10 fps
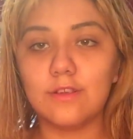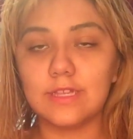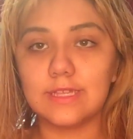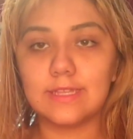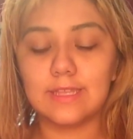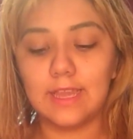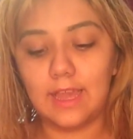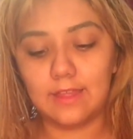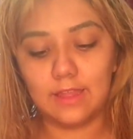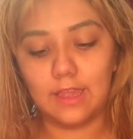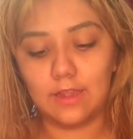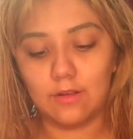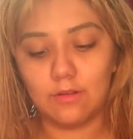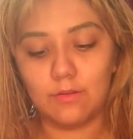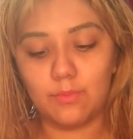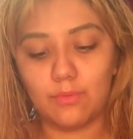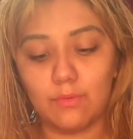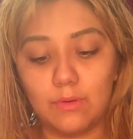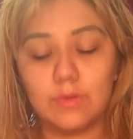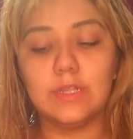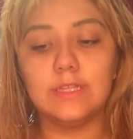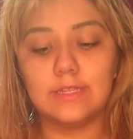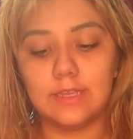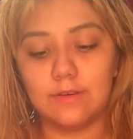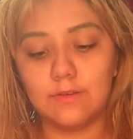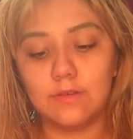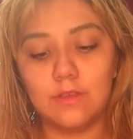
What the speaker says: This is the LA Girl Pro Conceal.